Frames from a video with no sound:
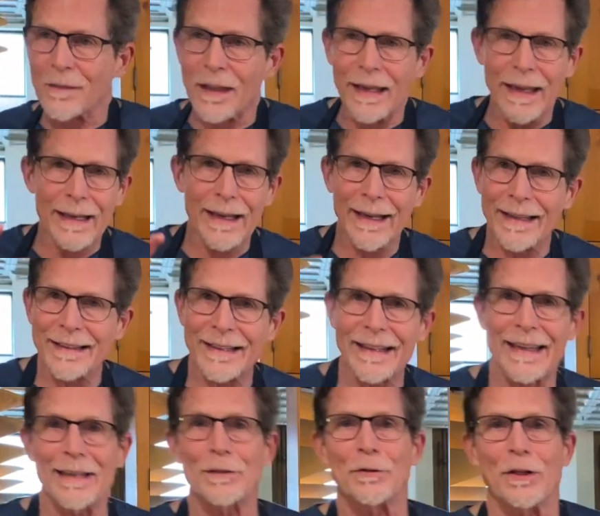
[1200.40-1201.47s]
getting in the
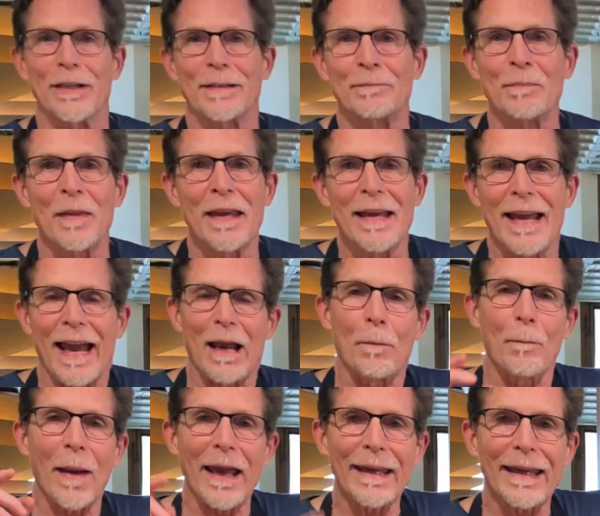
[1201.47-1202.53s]
kitchen and
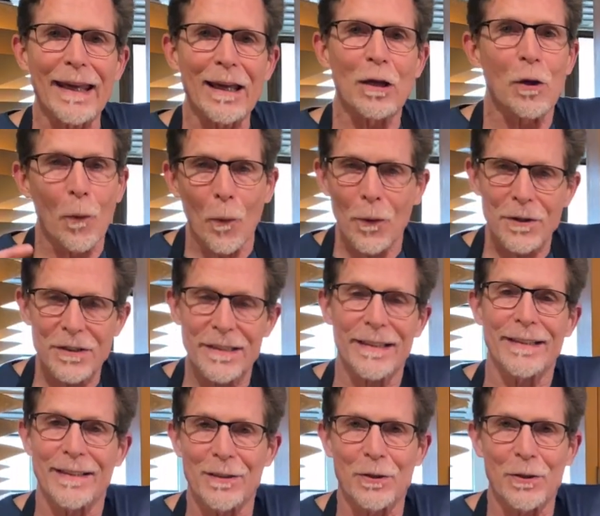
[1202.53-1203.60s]
making your
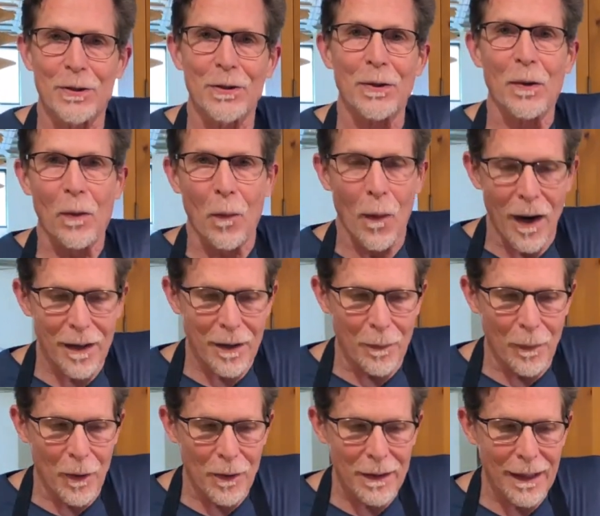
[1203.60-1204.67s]
signature
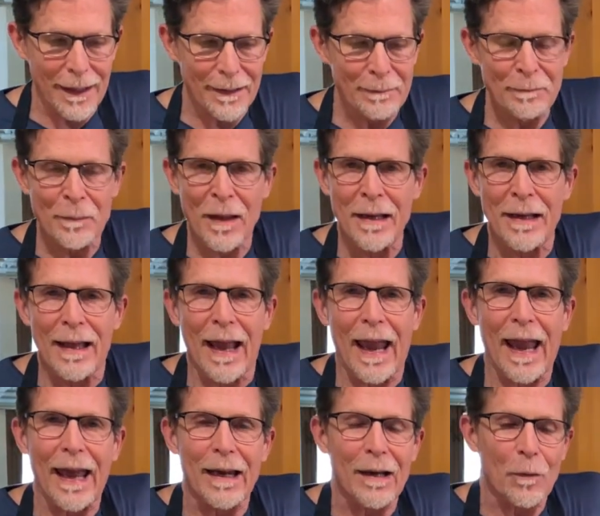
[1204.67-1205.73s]
guacamole
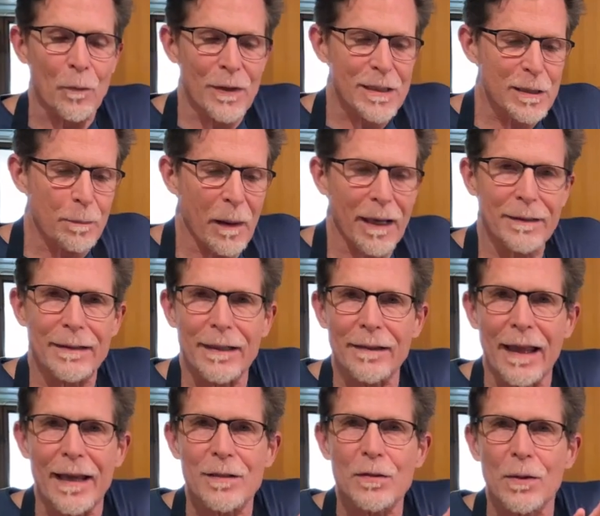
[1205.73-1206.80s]
and respecting
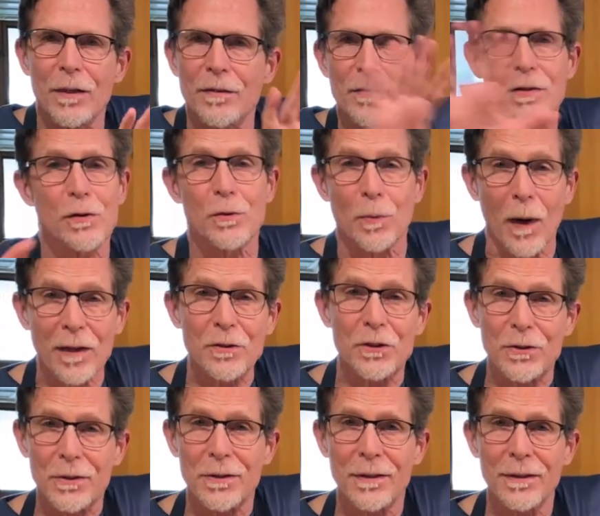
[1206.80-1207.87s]
that sort of
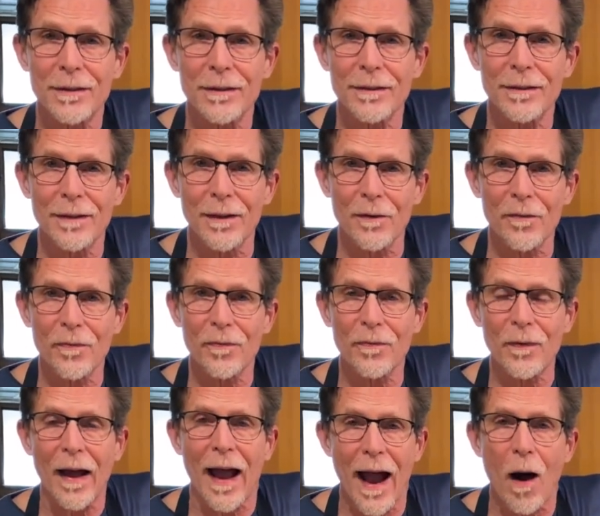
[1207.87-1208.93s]
structure of
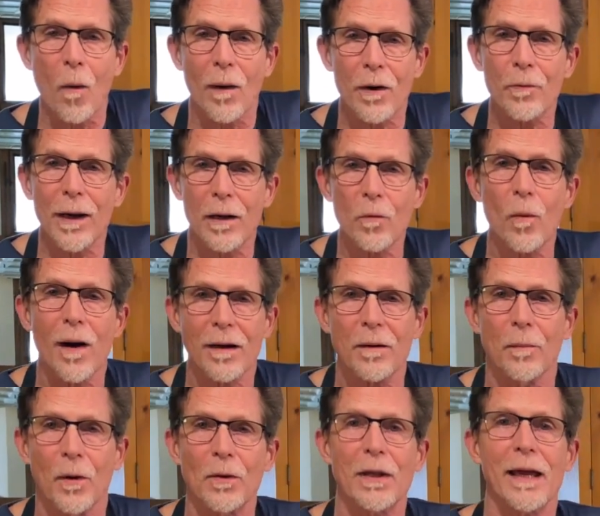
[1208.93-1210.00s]
how a great
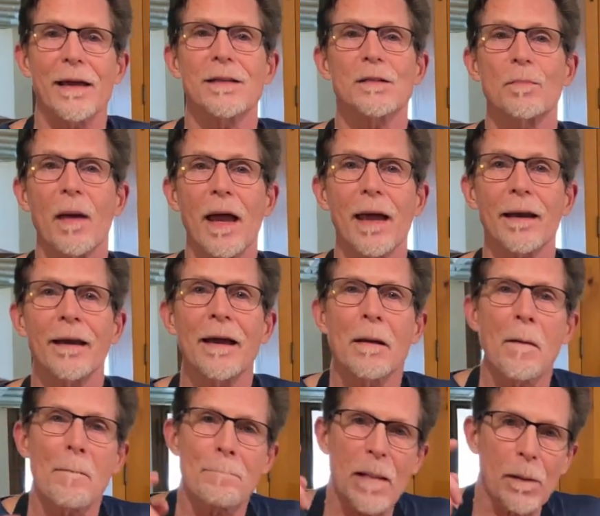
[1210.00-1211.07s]
guacamole is made,
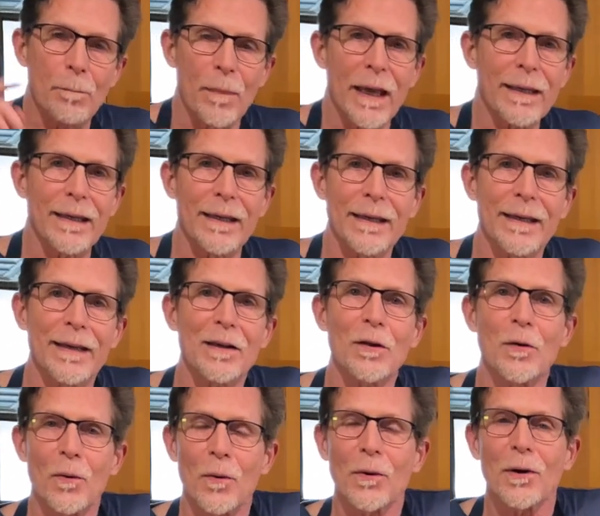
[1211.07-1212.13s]
but making it
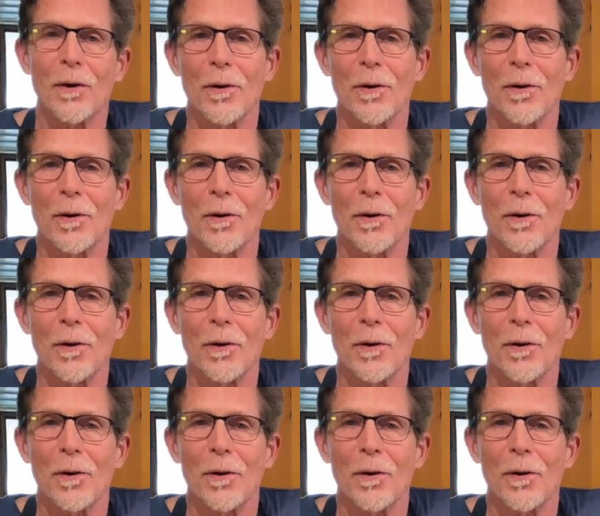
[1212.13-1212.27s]
your